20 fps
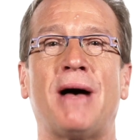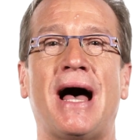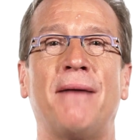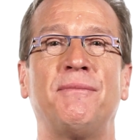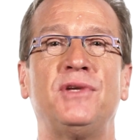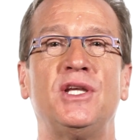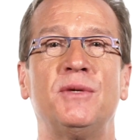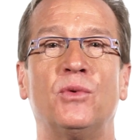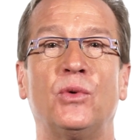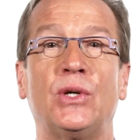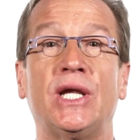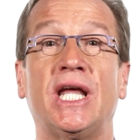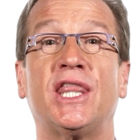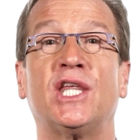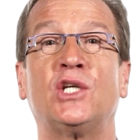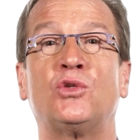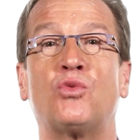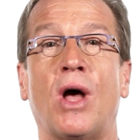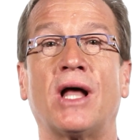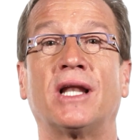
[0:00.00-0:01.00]
Bob DiMaria,
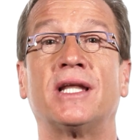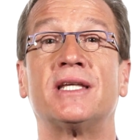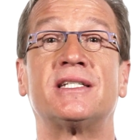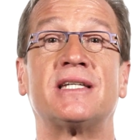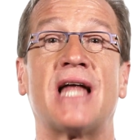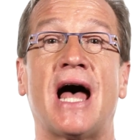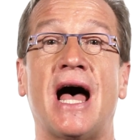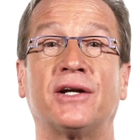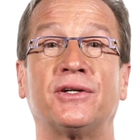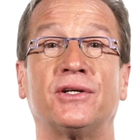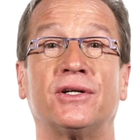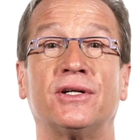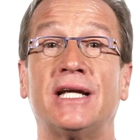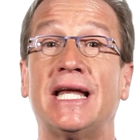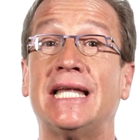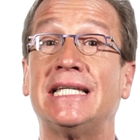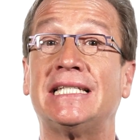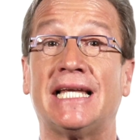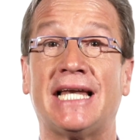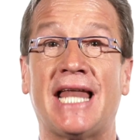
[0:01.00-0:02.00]
the drugless
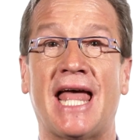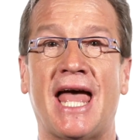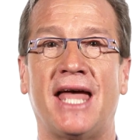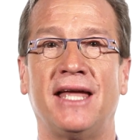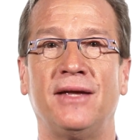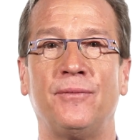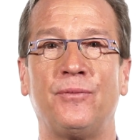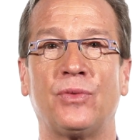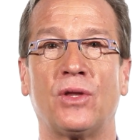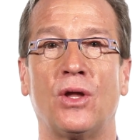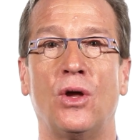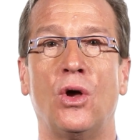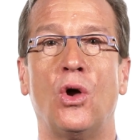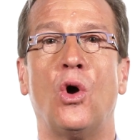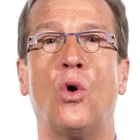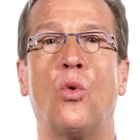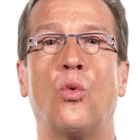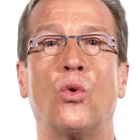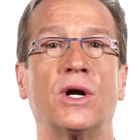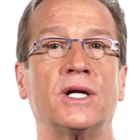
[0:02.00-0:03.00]
doctor, and today
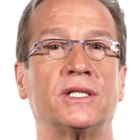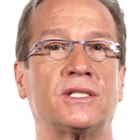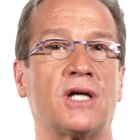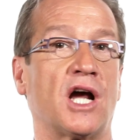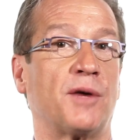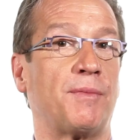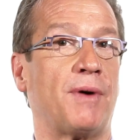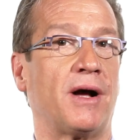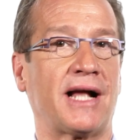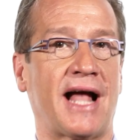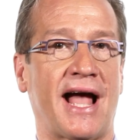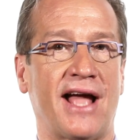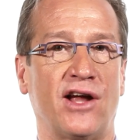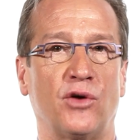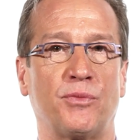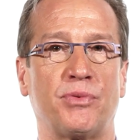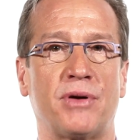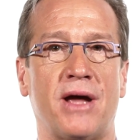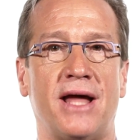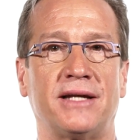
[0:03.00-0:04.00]
we're going to talk about
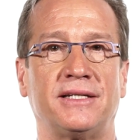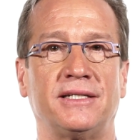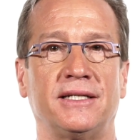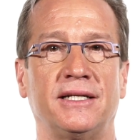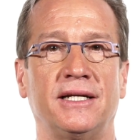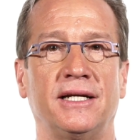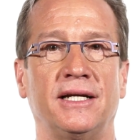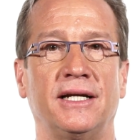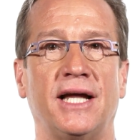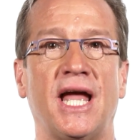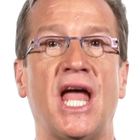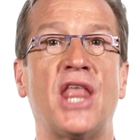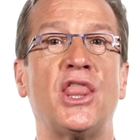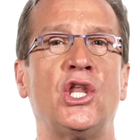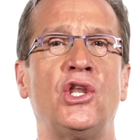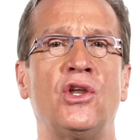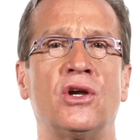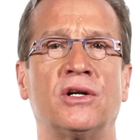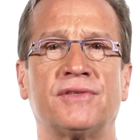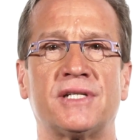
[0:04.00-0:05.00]
chiropractic and
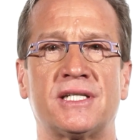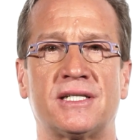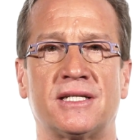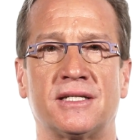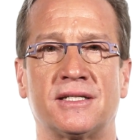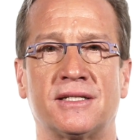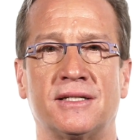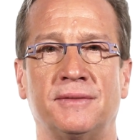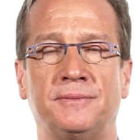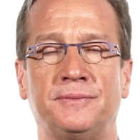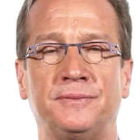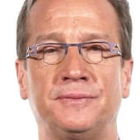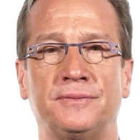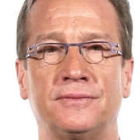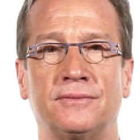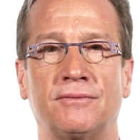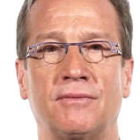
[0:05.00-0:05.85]
the nervous system.